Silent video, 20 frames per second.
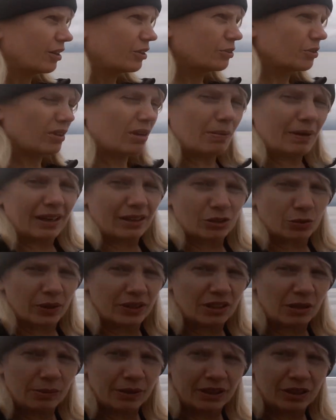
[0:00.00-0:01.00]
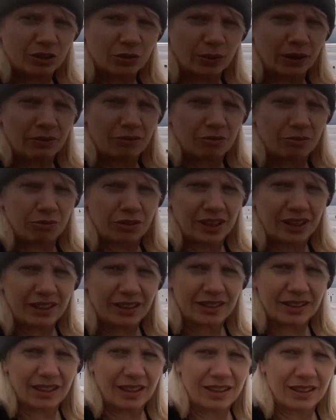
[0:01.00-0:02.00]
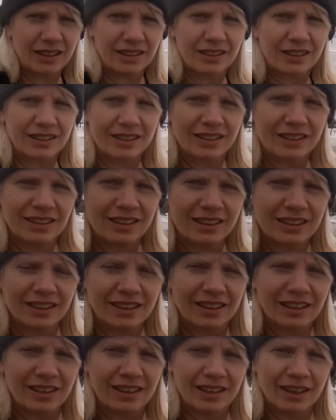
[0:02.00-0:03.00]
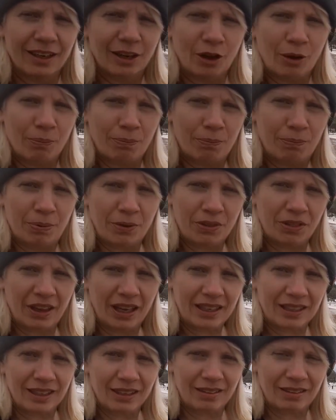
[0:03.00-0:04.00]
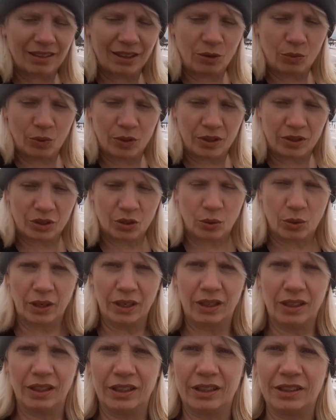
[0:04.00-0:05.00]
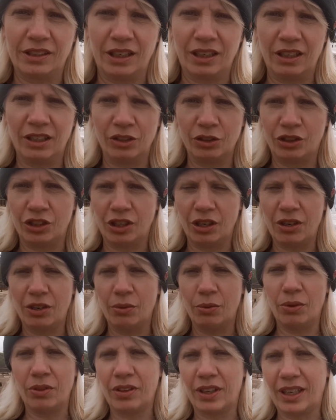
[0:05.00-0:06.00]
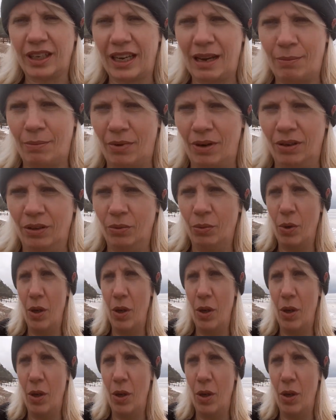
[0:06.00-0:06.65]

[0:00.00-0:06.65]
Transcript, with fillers: It's only about 20 minutes away from Felixstowe. But that, I think, works quite nicely. I'll show you on the camera